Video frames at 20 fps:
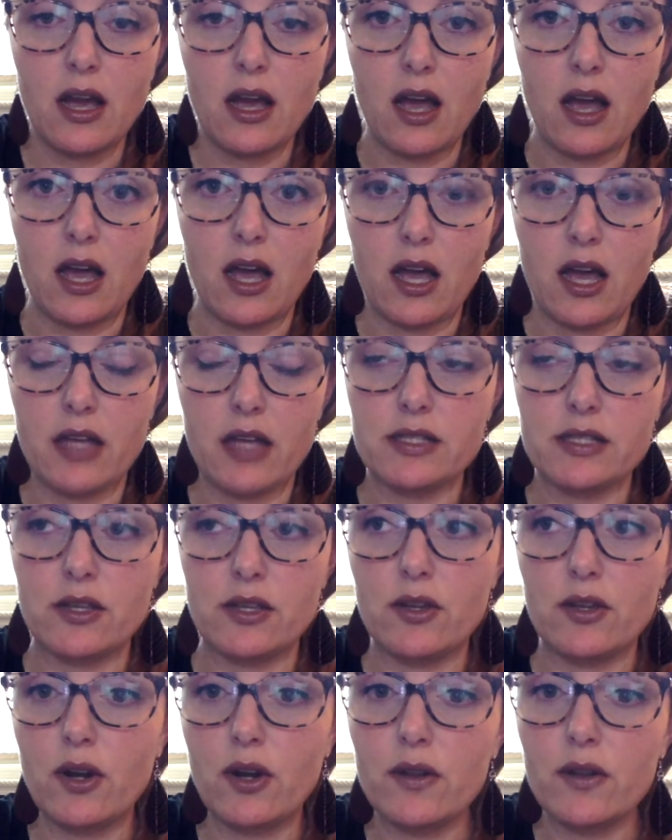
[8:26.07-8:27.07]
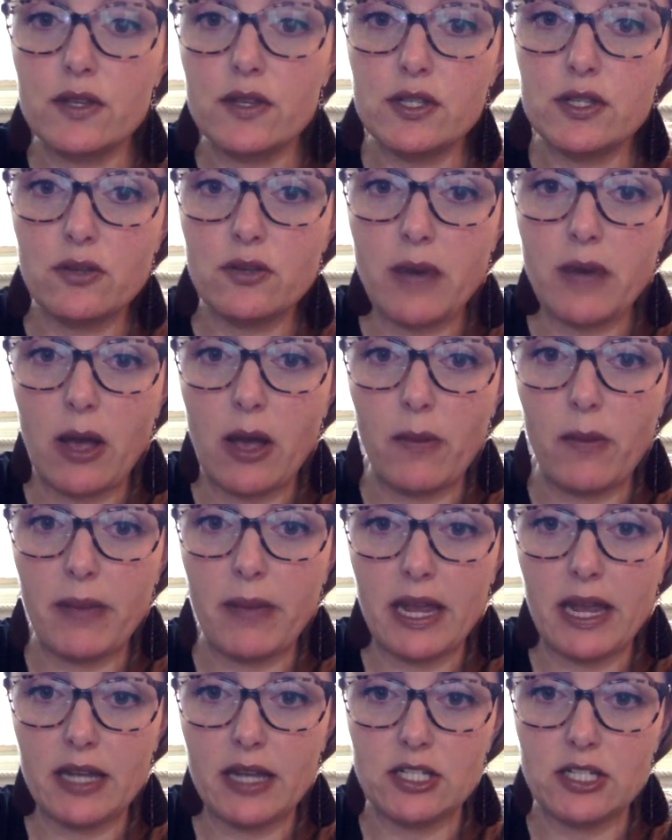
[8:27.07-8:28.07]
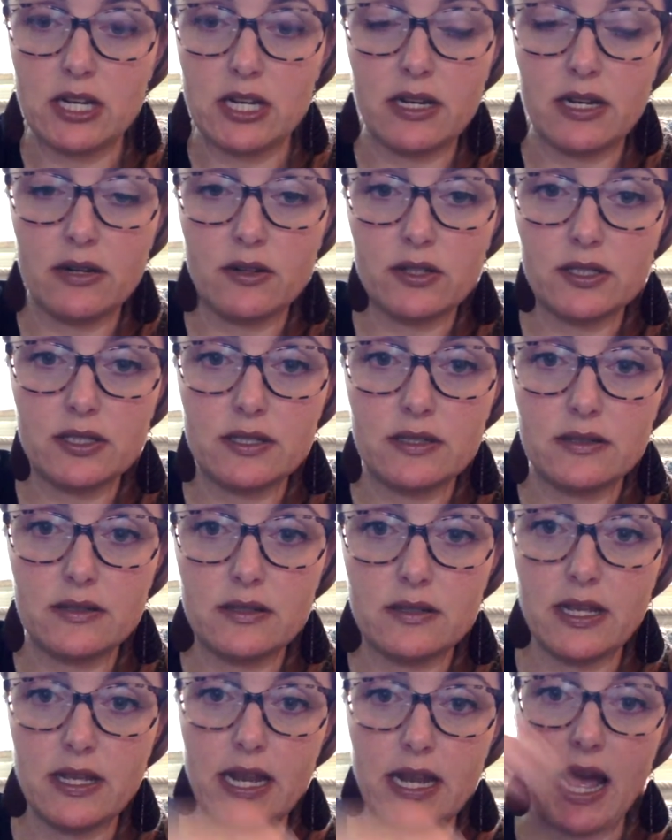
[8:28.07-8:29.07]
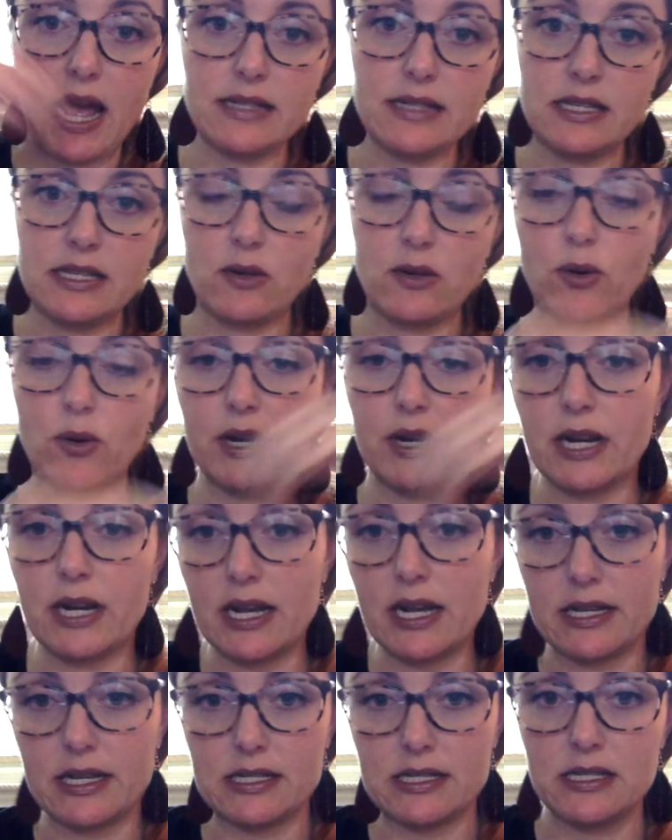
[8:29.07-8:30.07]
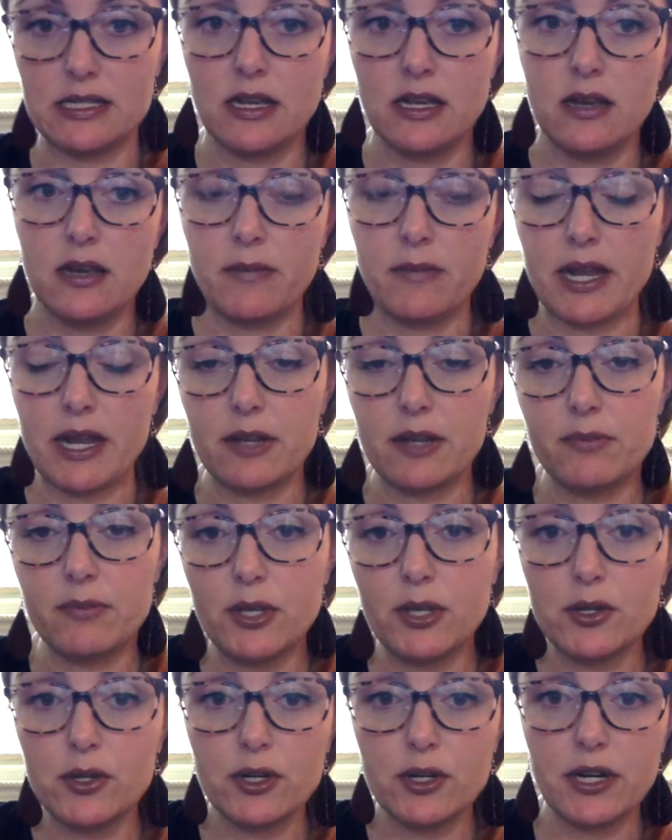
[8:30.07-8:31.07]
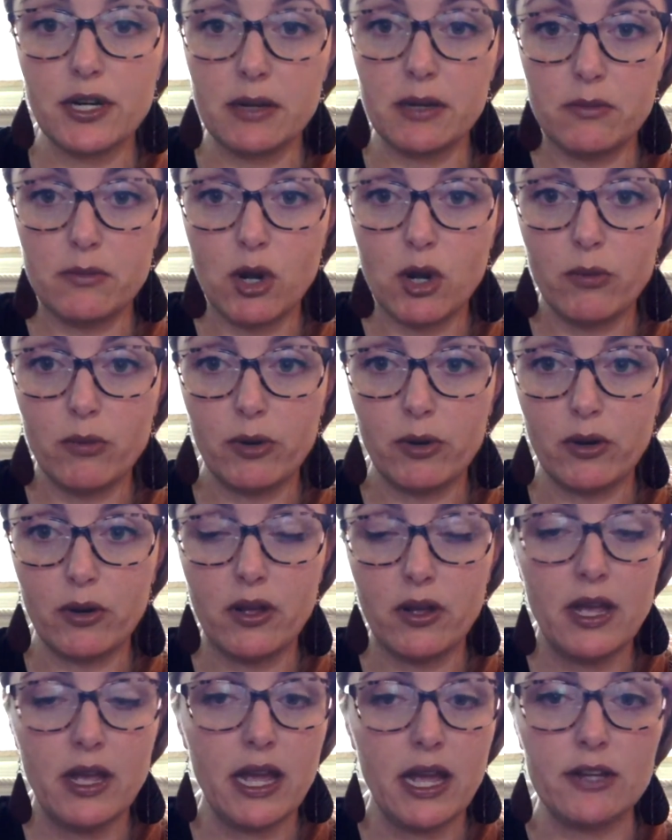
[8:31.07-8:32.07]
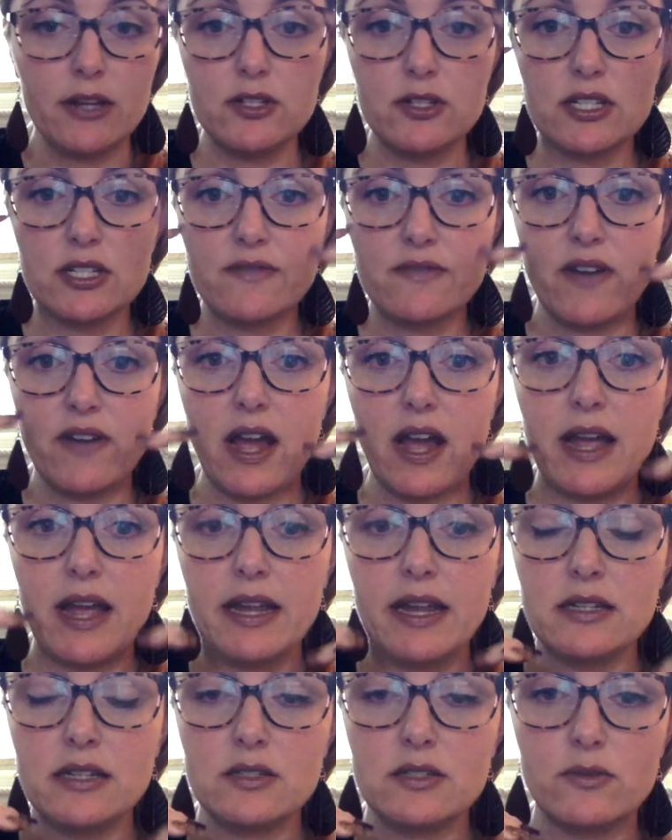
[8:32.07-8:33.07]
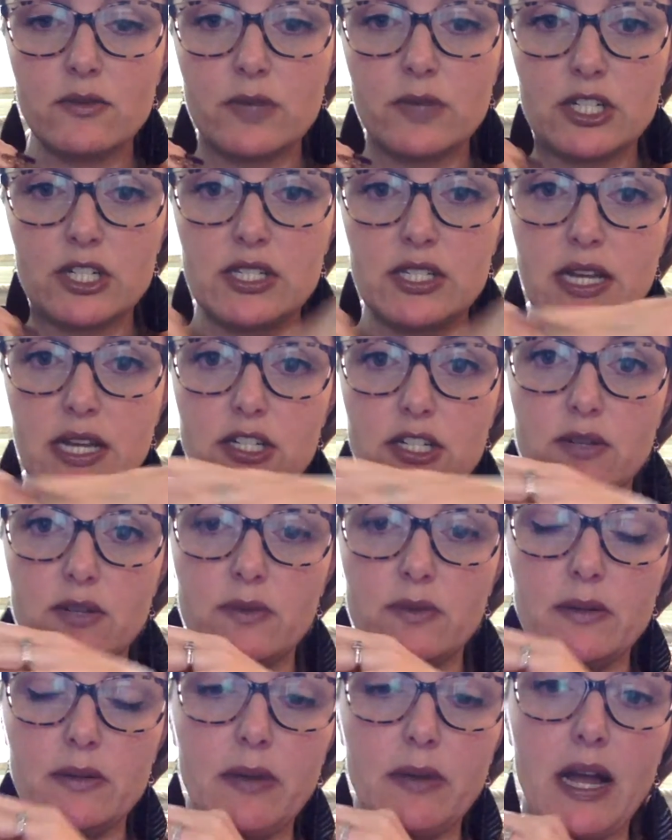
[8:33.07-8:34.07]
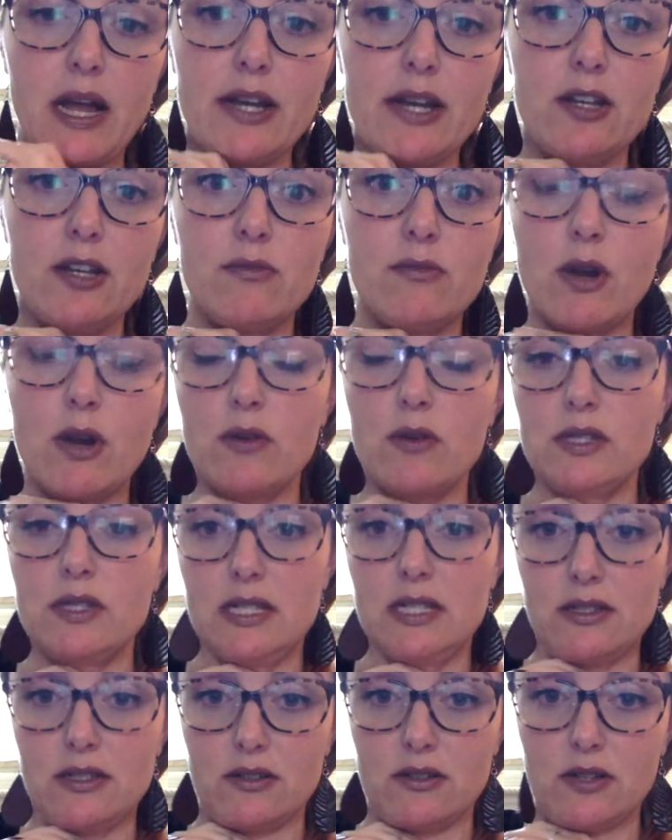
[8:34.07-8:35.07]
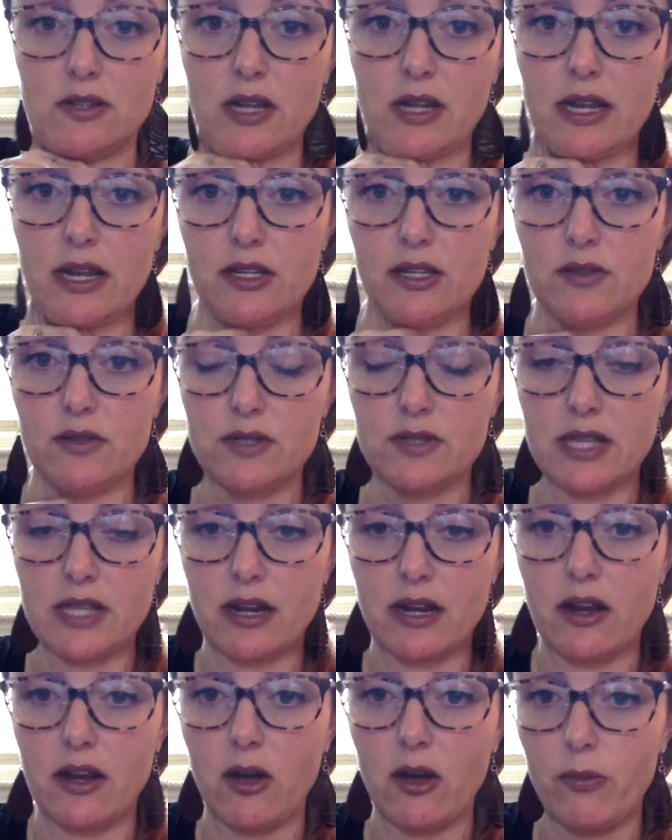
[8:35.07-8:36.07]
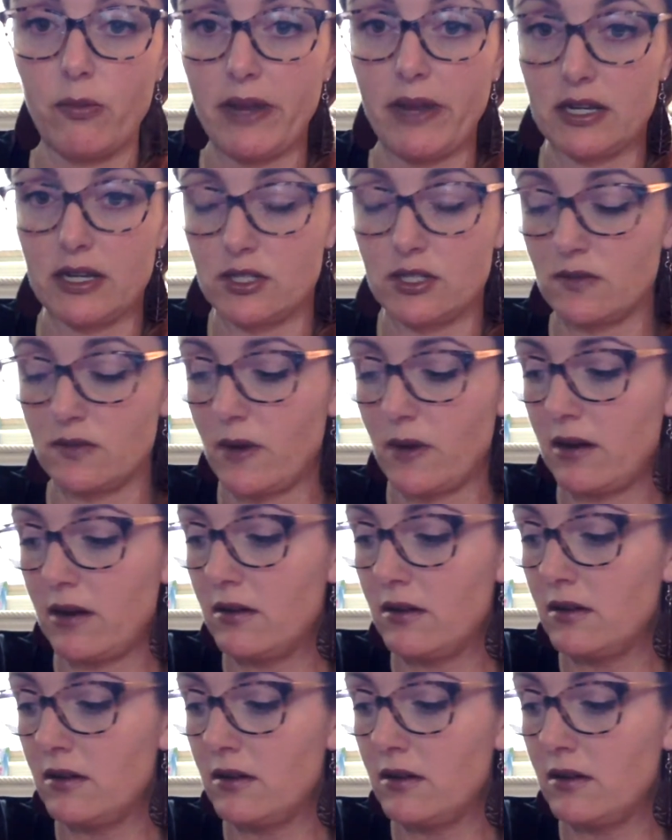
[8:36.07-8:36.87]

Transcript: So you go to the Zoom help page and it has it organized by computer and mobile, and you just find which section would apply to you most and use their help page as well.